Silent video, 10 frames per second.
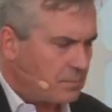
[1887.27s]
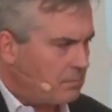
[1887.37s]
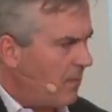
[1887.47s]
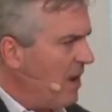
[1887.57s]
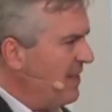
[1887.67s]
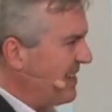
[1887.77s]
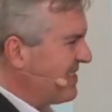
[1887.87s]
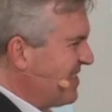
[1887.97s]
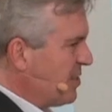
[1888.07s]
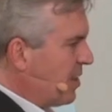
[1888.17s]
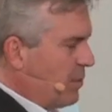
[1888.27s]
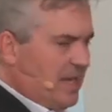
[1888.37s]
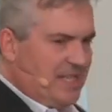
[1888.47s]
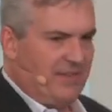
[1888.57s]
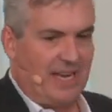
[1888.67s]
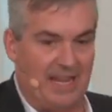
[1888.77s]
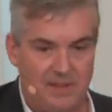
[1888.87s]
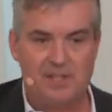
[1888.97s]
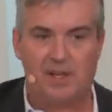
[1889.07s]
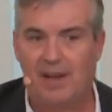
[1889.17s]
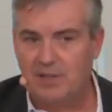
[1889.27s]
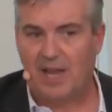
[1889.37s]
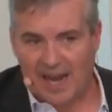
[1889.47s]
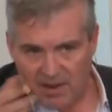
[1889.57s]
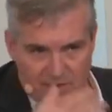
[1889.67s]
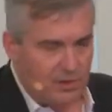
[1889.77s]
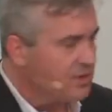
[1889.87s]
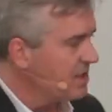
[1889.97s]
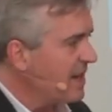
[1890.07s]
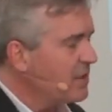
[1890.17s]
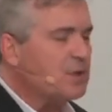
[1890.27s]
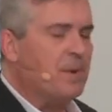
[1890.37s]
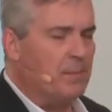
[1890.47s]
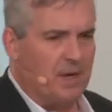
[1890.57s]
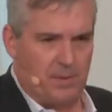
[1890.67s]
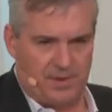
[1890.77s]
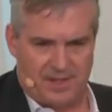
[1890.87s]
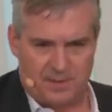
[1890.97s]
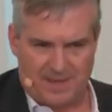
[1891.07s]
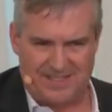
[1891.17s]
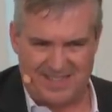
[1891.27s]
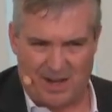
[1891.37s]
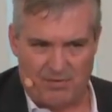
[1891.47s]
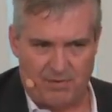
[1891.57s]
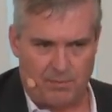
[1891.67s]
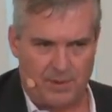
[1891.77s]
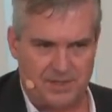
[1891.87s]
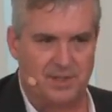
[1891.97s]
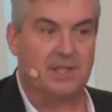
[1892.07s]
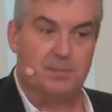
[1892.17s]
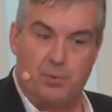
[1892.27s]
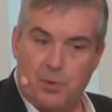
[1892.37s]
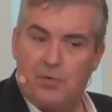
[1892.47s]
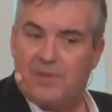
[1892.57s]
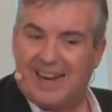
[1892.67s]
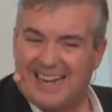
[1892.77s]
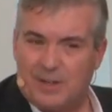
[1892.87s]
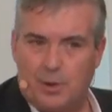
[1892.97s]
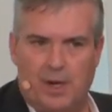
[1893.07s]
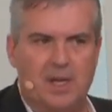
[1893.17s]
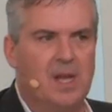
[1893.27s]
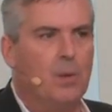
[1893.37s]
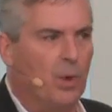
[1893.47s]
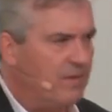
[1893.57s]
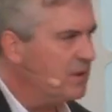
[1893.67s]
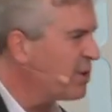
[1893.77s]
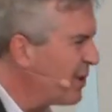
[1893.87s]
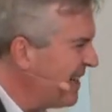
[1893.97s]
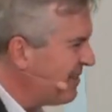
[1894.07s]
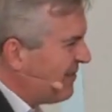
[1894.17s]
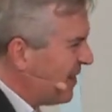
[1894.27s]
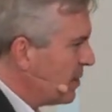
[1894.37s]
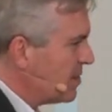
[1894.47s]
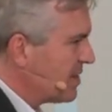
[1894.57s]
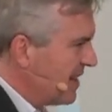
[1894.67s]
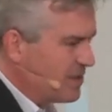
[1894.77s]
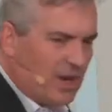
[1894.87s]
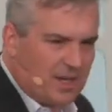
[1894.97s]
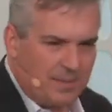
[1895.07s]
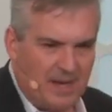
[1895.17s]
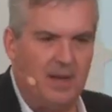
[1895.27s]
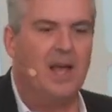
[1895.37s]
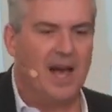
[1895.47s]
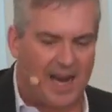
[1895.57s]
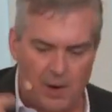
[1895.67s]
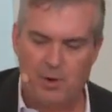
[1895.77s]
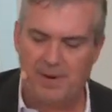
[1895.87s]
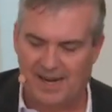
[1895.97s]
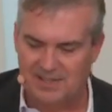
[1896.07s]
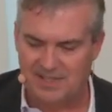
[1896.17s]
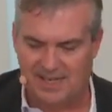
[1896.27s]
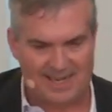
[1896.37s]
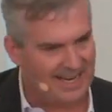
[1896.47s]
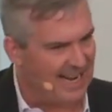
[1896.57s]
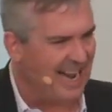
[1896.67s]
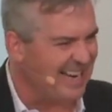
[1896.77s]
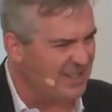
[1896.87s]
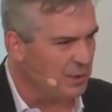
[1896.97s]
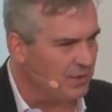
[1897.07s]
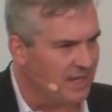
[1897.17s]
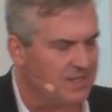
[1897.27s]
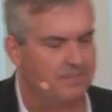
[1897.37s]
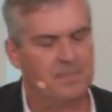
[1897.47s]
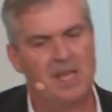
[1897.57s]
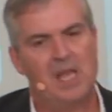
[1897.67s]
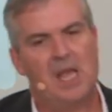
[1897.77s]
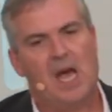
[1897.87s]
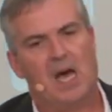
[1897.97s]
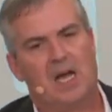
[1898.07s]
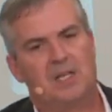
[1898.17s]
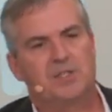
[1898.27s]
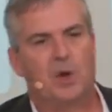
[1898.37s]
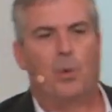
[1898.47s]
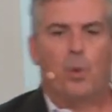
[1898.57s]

of that consistent creativity, and then tell you, actually, I have used this, I've experimented with this myself recently to prove that I could do it. One of those creative failures that I talked about, I went back and said, can I do this? So we're